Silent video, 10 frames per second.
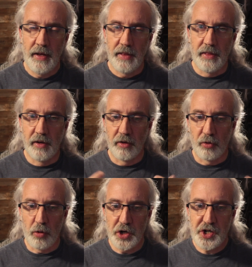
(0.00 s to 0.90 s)
The
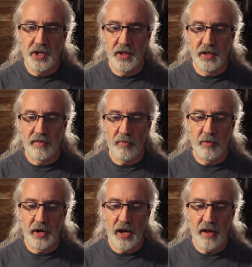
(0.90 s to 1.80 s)
question that
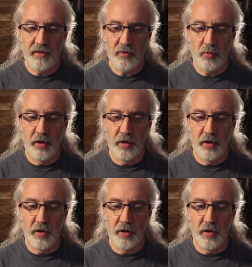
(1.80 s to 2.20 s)
someone asked